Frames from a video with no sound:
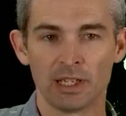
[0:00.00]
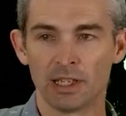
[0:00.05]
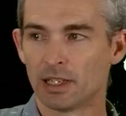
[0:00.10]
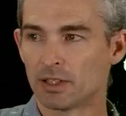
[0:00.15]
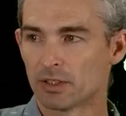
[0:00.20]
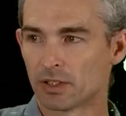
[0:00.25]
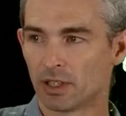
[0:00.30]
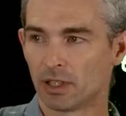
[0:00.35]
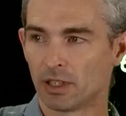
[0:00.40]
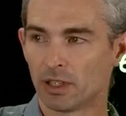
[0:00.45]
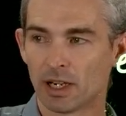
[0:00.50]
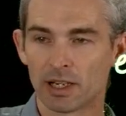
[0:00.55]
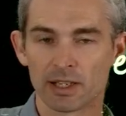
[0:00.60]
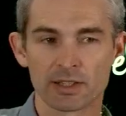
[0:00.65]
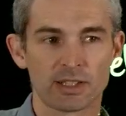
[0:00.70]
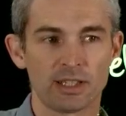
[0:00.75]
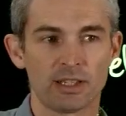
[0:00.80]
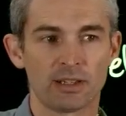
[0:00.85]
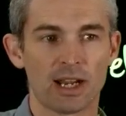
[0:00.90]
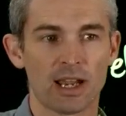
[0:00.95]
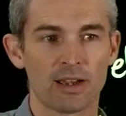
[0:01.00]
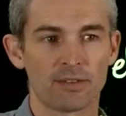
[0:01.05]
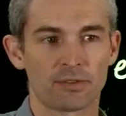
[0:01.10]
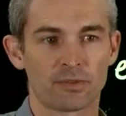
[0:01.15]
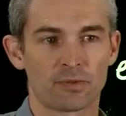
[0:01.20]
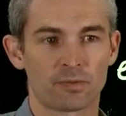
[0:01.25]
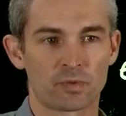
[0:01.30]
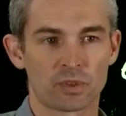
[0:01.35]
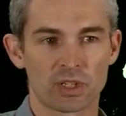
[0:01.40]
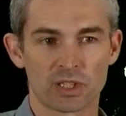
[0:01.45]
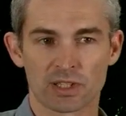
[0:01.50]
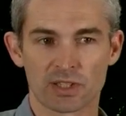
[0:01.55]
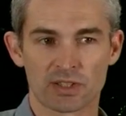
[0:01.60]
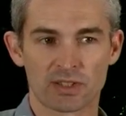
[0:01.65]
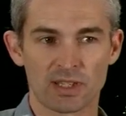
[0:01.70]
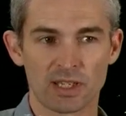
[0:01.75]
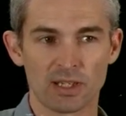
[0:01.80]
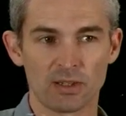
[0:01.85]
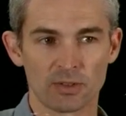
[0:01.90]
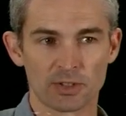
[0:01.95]
So you can notice here I have just a
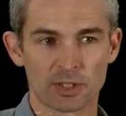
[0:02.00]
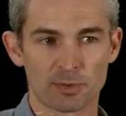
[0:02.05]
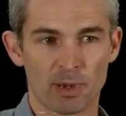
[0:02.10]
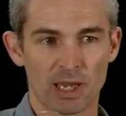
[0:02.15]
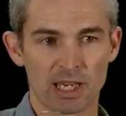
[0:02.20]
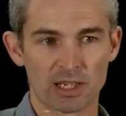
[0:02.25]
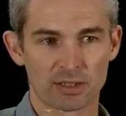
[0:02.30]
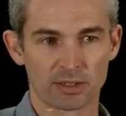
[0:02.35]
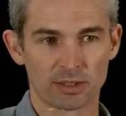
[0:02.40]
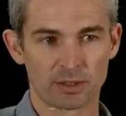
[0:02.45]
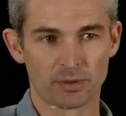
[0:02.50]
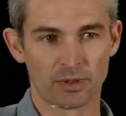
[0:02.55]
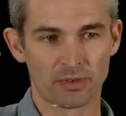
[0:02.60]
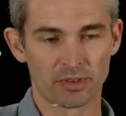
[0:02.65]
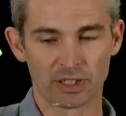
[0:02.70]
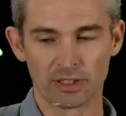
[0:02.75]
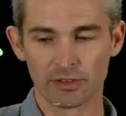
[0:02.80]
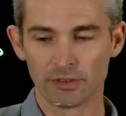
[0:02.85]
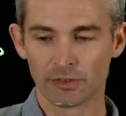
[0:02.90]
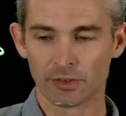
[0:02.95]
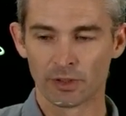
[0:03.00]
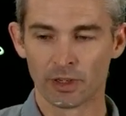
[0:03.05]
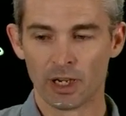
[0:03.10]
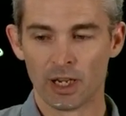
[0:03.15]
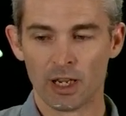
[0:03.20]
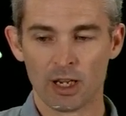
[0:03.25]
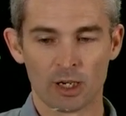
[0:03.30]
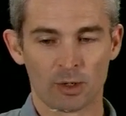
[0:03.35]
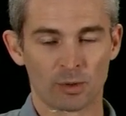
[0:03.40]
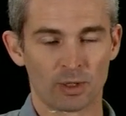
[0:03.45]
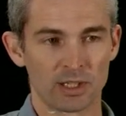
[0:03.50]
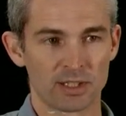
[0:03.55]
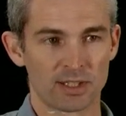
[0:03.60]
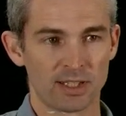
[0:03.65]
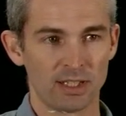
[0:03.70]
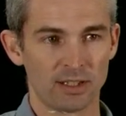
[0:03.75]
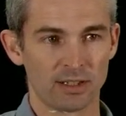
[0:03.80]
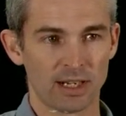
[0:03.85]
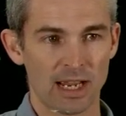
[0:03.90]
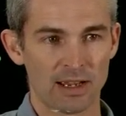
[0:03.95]
single spatial derivative, whereas
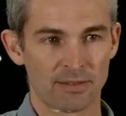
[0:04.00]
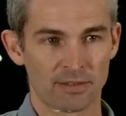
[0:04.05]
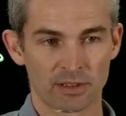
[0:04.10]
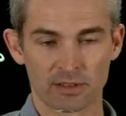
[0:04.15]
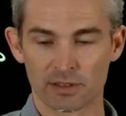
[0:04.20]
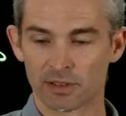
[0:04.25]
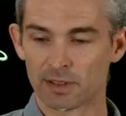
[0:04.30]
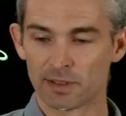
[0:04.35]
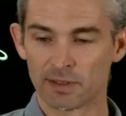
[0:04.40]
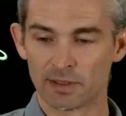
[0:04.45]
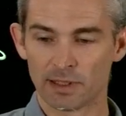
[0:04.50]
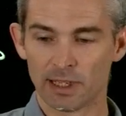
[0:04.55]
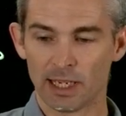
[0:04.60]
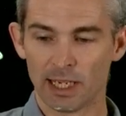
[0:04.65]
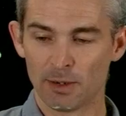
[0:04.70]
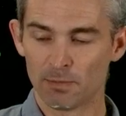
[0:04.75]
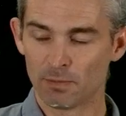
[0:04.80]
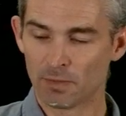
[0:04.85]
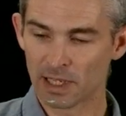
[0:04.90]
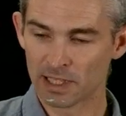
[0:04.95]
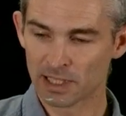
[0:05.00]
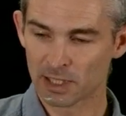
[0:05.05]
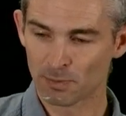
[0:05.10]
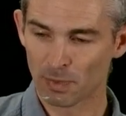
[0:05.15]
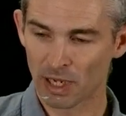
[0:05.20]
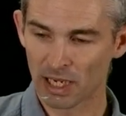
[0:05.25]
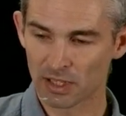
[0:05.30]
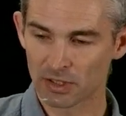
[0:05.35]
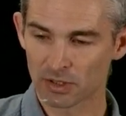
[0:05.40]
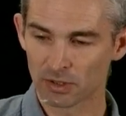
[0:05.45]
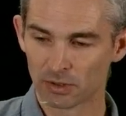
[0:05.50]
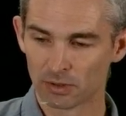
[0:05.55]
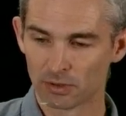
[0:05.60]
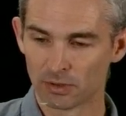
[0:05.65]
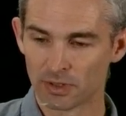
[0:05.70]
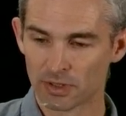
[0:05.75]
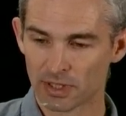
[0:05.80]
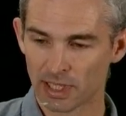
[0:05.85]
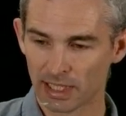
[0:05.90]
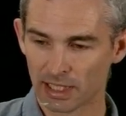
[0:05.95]
here I have a spatial
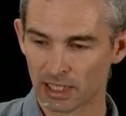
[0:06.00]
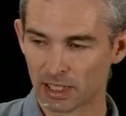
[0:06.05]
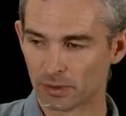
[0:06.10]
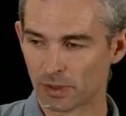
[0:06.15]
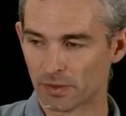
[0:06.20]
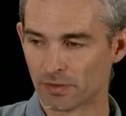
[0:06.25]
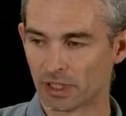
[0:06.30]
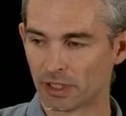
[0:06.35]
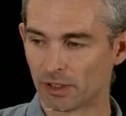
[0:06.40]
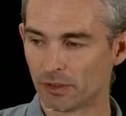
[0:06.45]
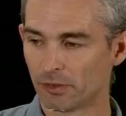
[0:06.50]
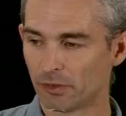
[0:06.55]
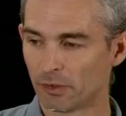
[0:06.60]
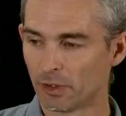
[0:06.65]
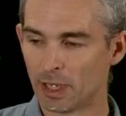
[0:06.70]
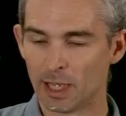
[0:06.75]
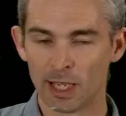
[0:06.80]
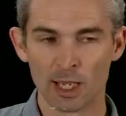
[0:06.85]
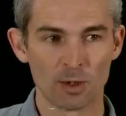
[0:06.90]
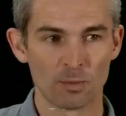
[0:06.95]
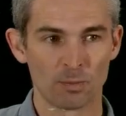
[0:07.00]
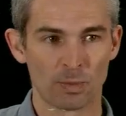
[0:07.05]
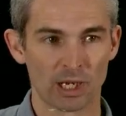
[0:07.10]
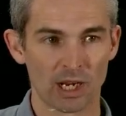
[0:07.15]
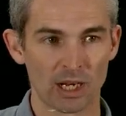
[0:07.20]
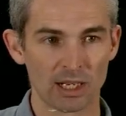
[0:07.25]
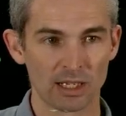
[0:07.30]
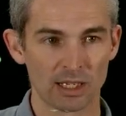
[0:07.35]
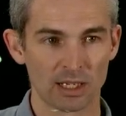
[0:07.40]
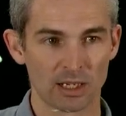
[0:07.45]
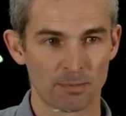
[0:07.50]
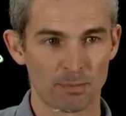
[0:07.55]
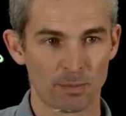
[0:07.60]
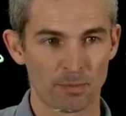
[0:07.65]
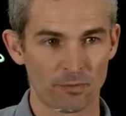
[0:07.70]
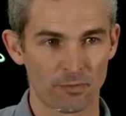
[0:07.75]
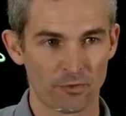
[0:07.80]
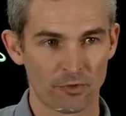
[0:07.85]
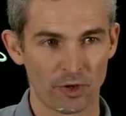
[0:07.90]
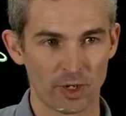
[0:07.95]
second derivative, but only a
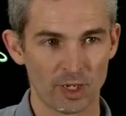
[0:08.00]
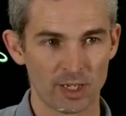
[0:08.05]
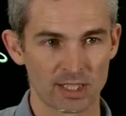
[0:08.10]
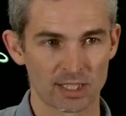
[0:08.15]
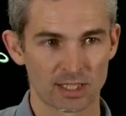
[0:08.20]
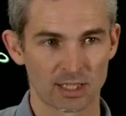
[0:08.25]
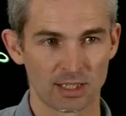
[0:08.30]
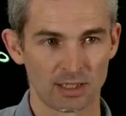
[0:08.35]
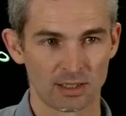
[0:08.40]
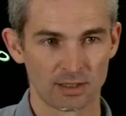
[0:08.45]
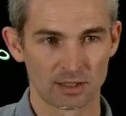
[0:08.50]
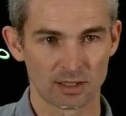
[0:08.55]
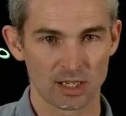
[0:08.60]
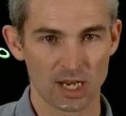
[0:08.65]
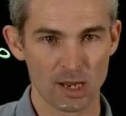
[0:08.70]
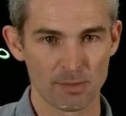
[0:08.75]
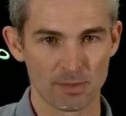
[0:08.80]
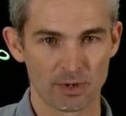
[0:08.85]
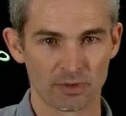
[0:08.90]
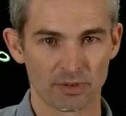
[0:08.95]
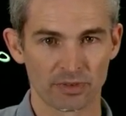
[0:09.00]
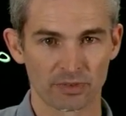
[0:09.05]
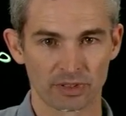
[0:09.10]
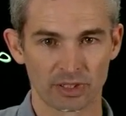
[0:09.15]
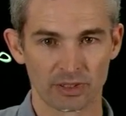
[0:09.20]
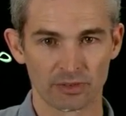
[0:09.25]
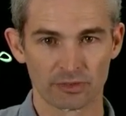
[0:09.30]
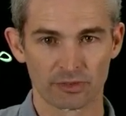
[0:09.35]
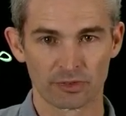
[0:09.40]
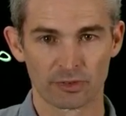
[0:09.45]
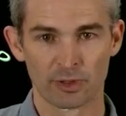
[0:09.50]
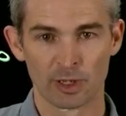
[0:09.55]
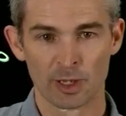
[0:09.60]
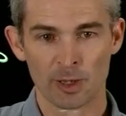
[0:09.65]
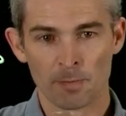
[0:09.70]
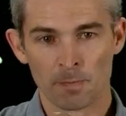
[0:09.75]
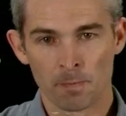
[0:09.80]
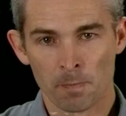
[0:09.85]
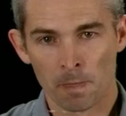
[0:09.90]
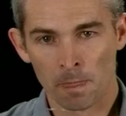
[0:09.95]
first time derivative.
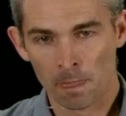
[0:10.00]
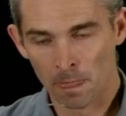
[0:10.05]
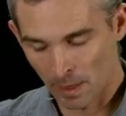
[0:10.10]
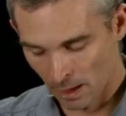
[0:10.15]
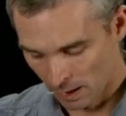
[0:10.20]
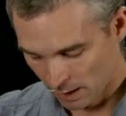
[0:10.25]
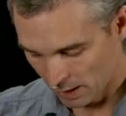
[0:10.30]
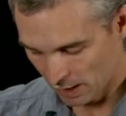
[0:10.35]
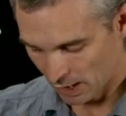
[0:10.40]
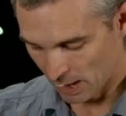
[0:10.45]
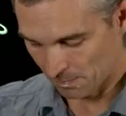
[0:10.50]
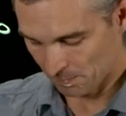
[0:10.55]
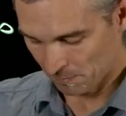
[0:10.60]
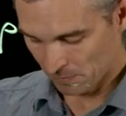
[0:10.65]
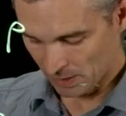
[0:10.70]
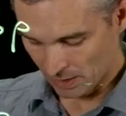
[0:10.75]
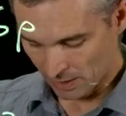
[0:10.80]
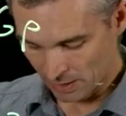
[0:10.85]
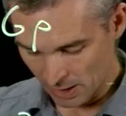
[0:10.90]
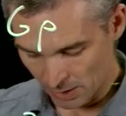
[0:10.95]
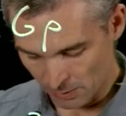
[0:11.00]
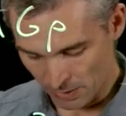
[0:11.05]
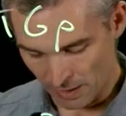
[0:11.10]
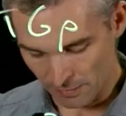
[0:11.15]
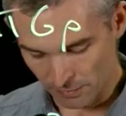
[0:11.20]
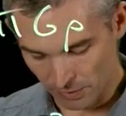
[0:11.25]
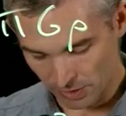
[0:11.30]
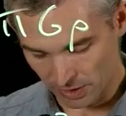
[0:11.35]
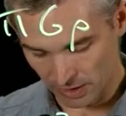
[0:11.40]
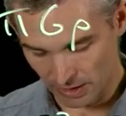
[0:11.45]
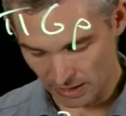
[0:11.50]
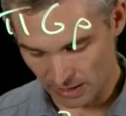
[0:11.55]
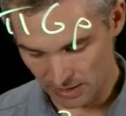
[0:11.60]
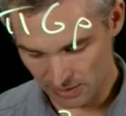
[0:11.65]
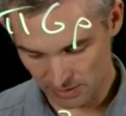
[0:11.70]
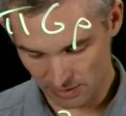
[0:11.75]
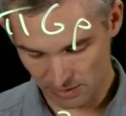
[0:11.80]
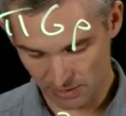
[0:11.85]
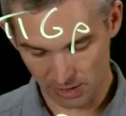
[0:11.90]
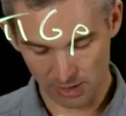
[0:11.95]
Another way of looking at it is
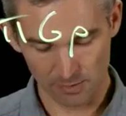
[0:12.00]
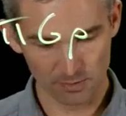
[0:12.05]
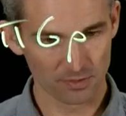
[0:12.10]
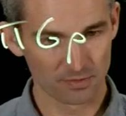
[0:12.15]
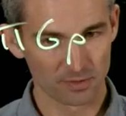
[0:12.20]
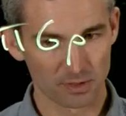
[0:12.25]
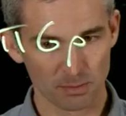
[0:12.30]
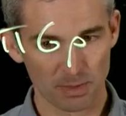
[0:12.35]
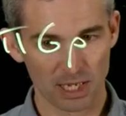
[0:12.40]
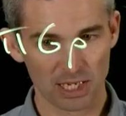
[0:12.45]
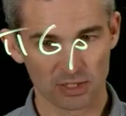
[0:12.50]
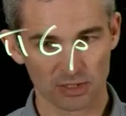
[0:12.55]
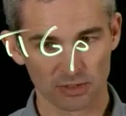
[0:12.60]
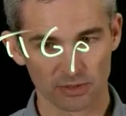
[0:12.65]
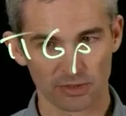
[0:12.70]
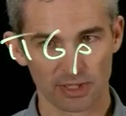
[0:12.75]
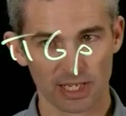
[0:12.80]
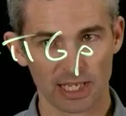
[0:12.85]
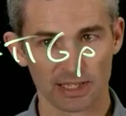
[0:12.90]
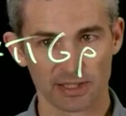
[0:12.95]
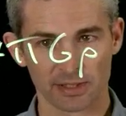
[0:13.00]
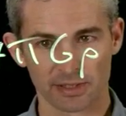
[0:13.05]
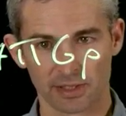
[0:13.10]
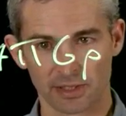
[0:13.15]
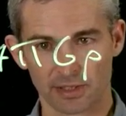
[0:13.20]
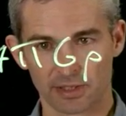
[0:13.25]
in terms of dimensional analysis.